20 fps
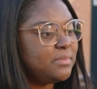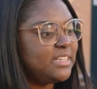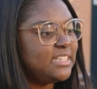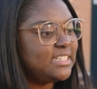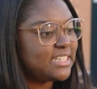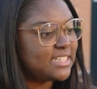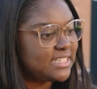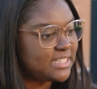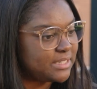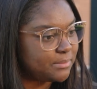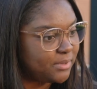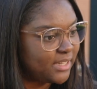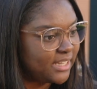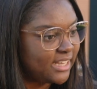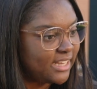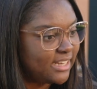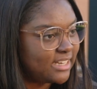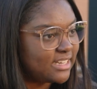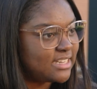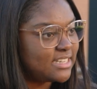me
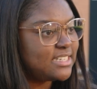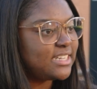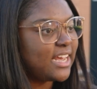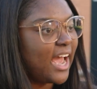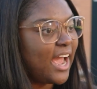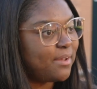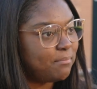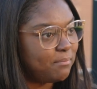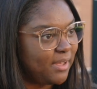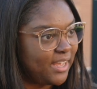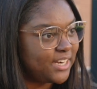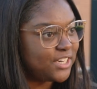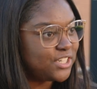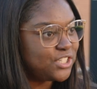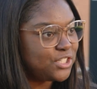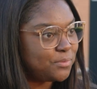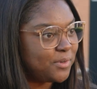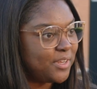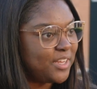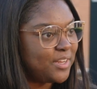discipline, time
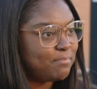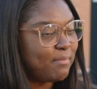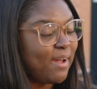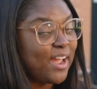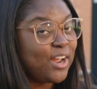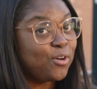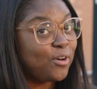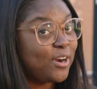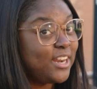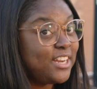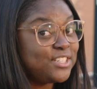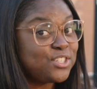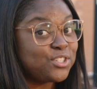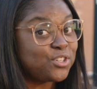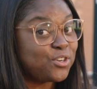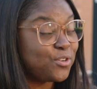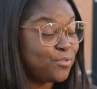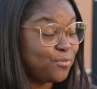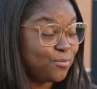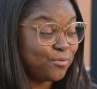management. My grades
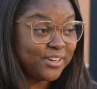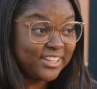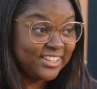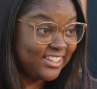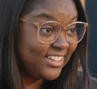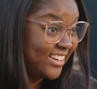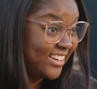are really